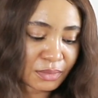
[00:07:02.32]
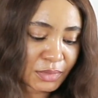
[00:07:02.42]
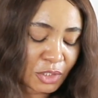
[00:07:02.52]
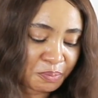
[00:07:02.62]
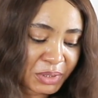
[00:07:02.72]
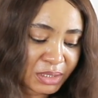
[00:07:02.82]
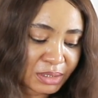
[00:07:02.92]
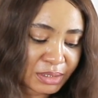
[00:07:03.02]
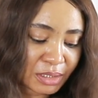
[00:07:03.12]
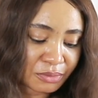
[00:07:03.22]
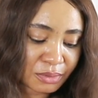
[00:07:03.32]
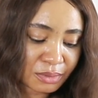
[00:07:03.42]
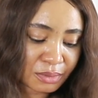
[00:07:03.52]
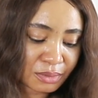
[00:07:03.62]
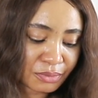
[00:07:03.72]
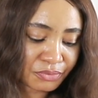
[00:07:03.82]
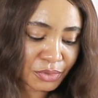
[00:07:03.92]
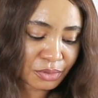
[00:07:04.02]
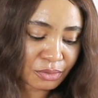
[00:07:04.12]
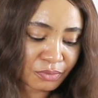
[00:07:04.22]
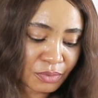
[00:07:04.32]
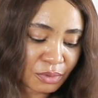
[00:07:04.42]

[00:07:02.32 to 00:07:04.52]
I'll pin it down first of